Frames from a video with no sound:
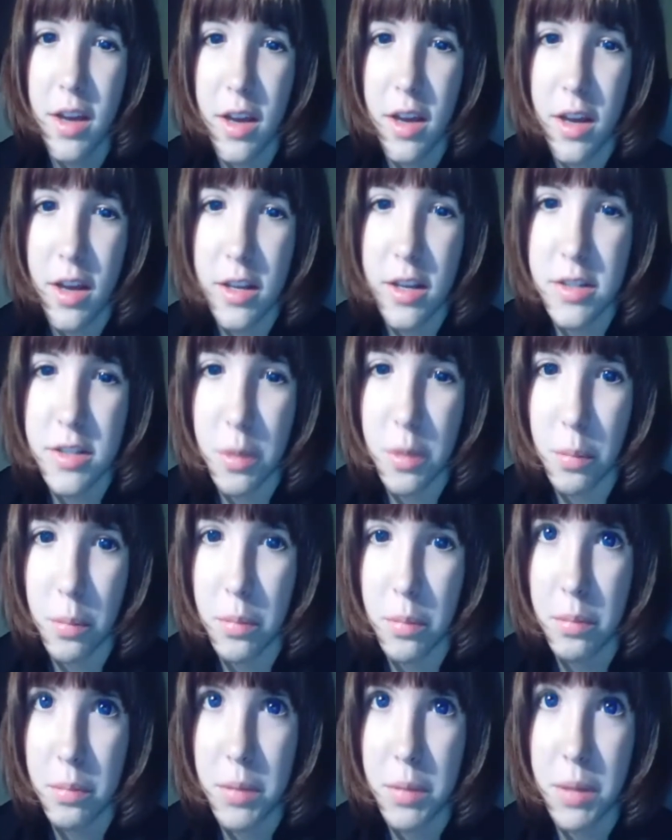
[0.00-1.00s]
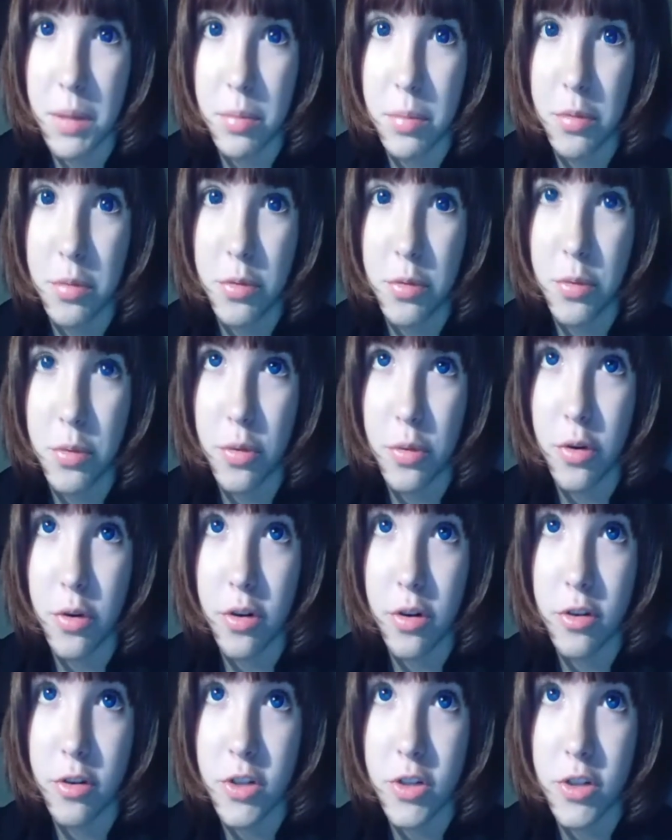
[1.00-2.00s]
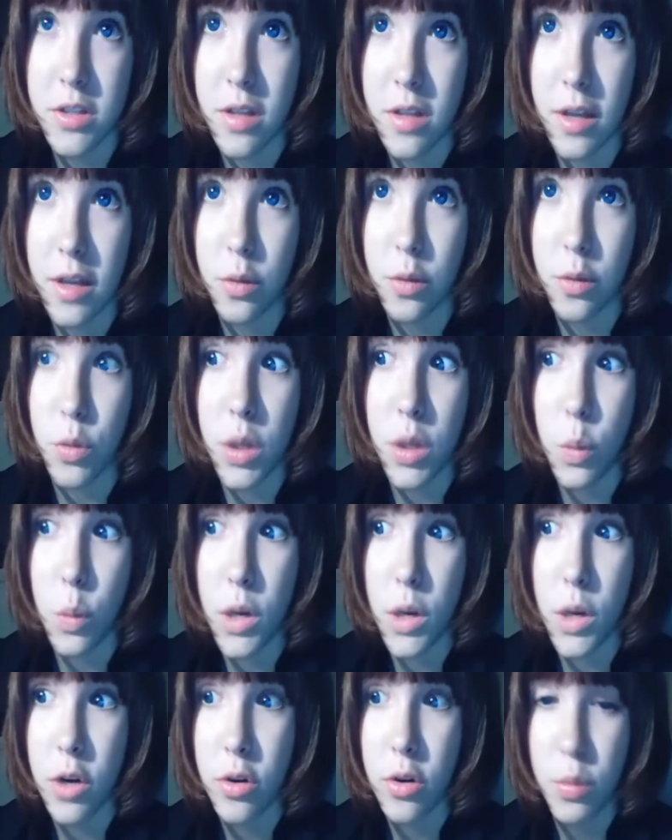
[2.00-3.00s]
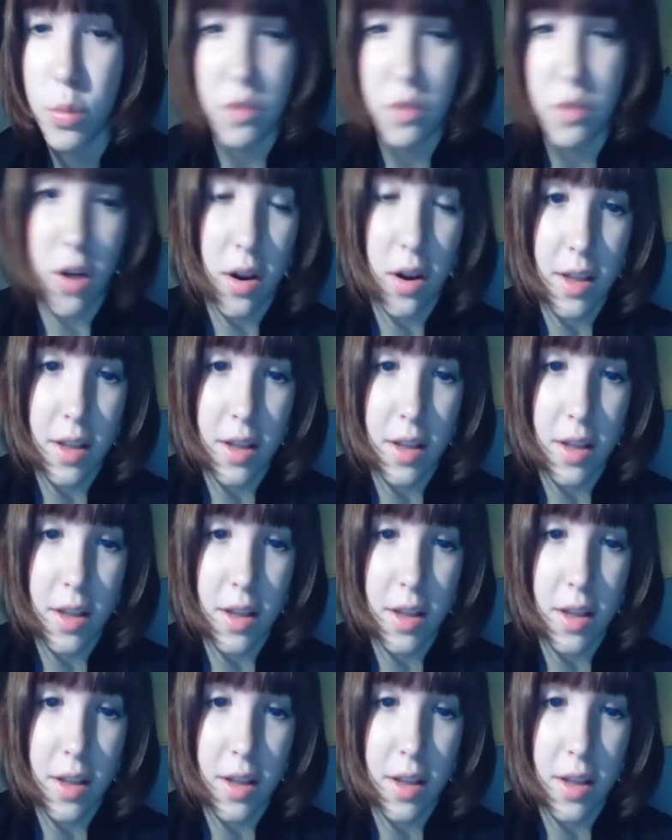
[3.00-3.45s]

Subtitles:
some people who are just really weird. We've got a